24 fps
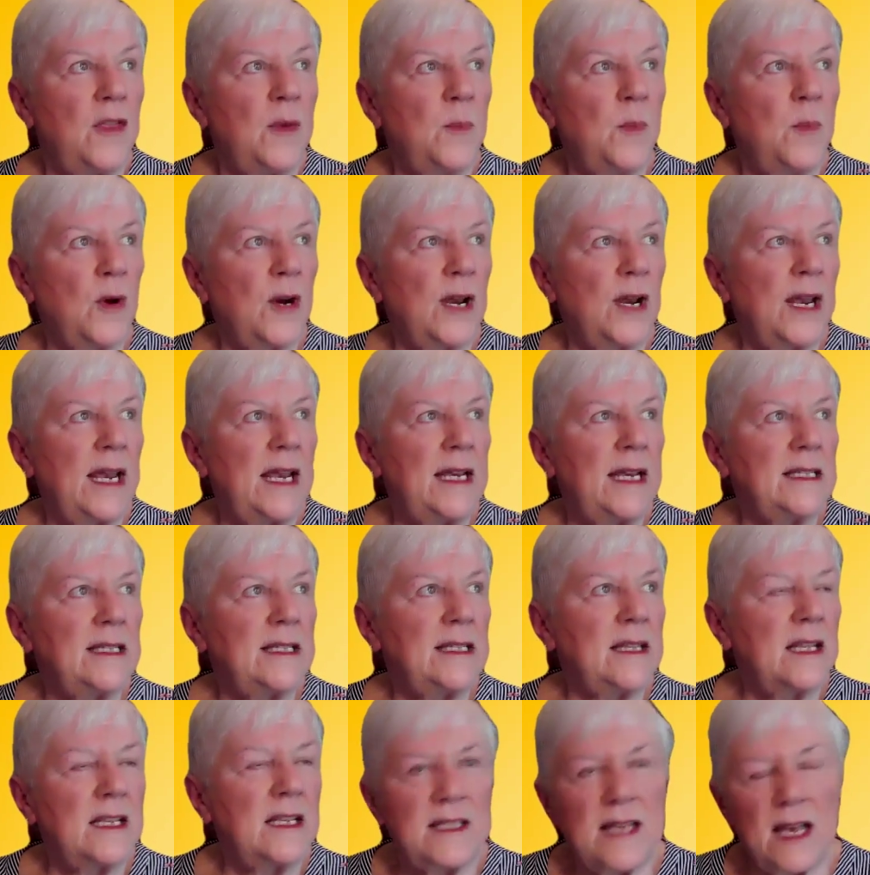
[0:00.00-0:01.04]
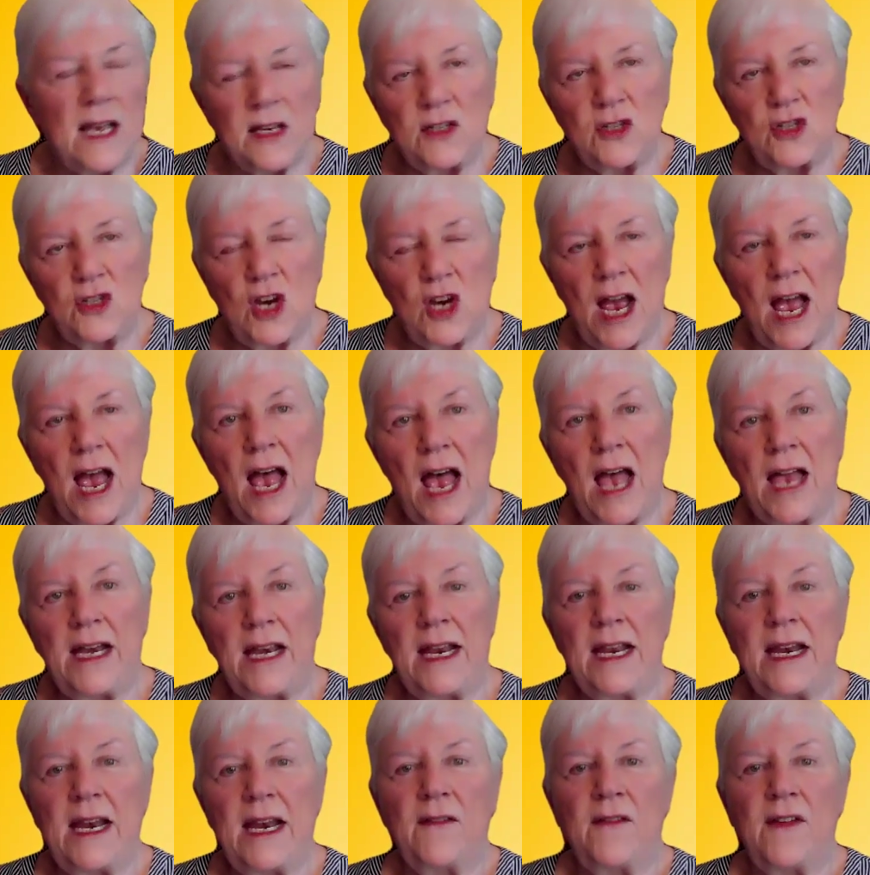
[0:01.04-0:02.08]
breeze and the sunshine
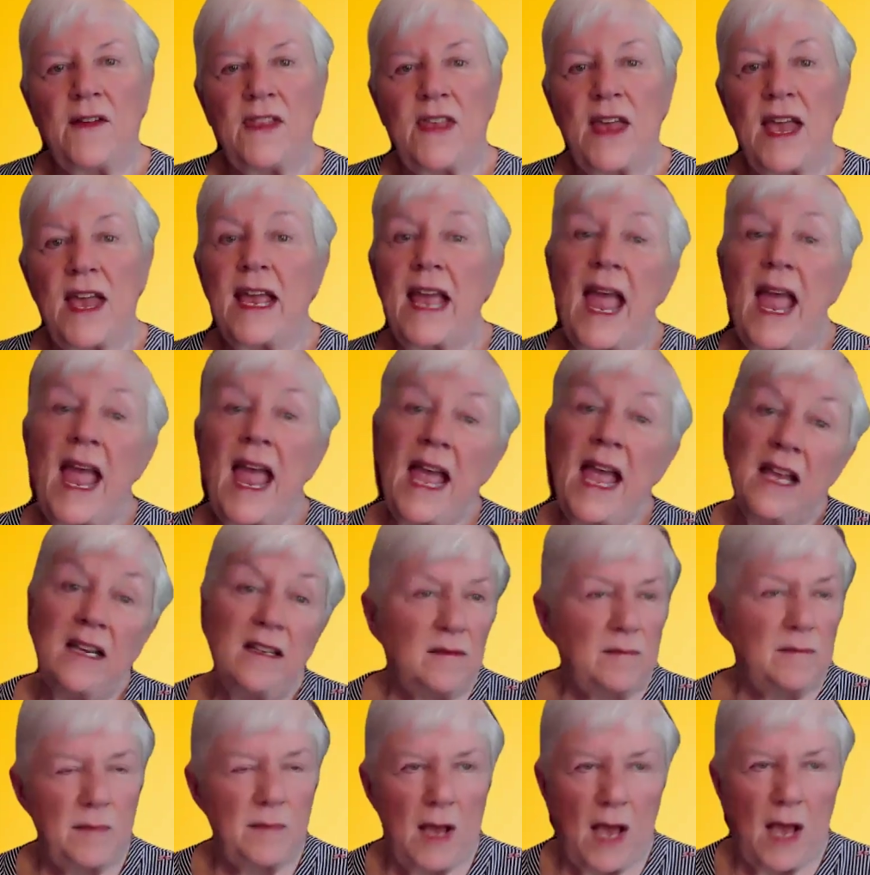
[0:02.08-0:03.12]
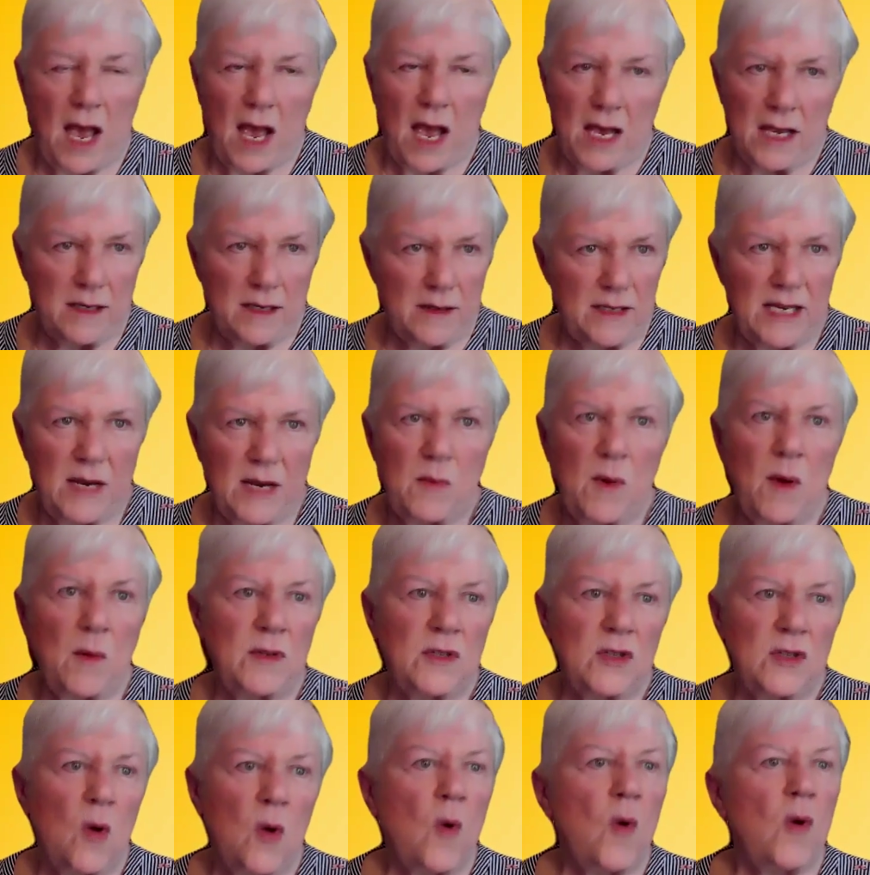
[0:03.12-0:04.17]
and everything, and see what
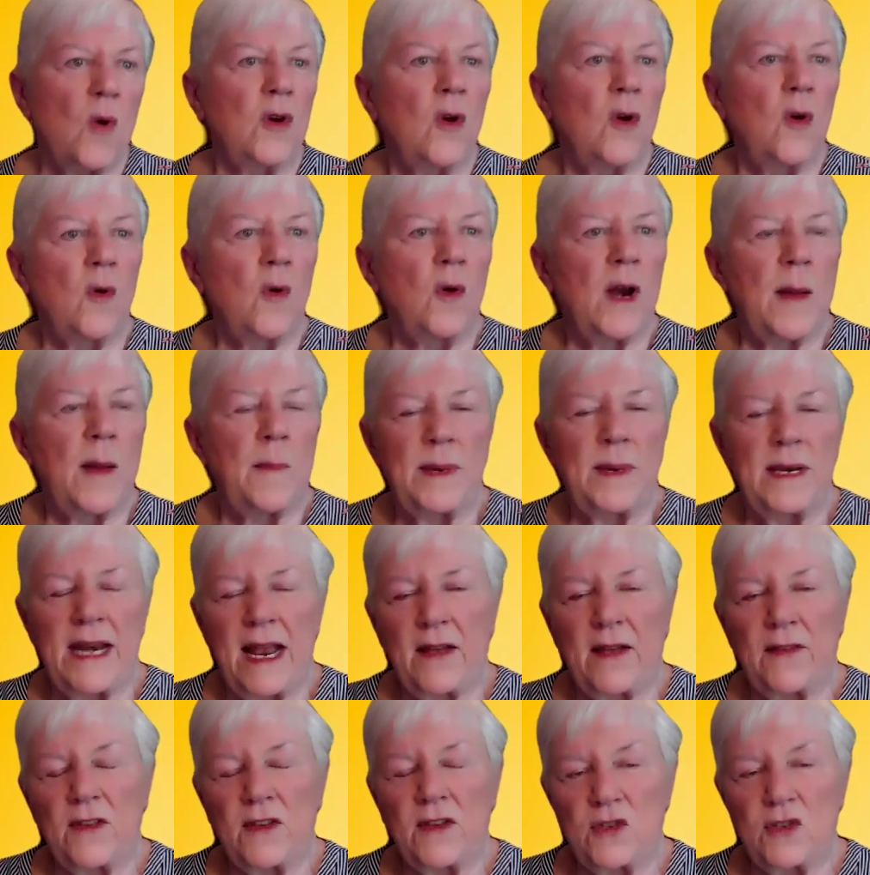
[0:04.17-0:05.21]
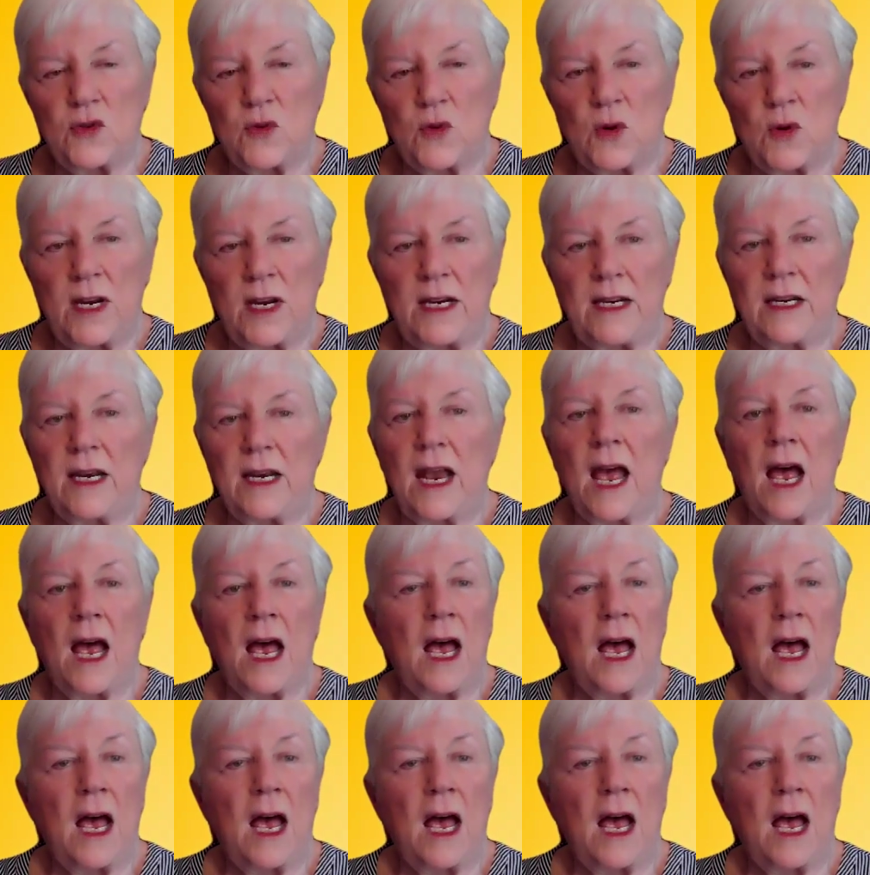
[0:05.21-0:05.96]
was going on up and down the street